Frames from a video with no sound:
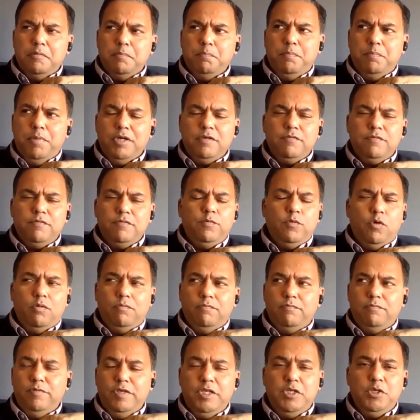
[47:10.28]
But
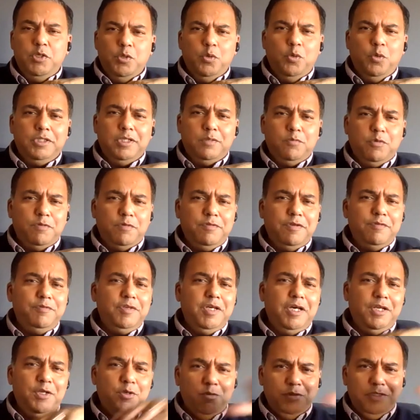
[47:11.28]
we know that what we've
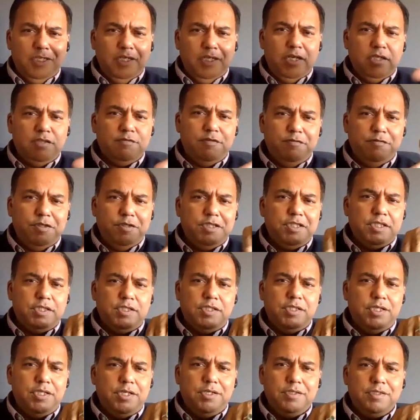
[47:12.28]
done over the last 50,
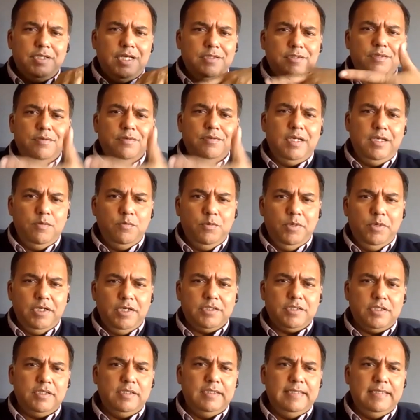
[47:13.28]
60 years hasn't really
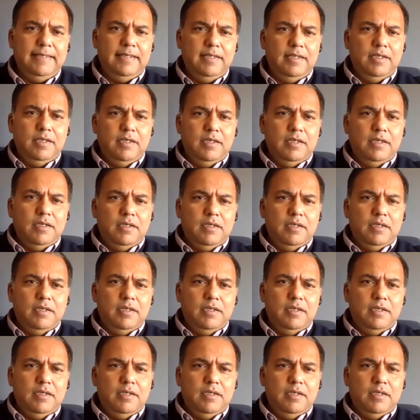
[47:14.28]
worked. Yeah.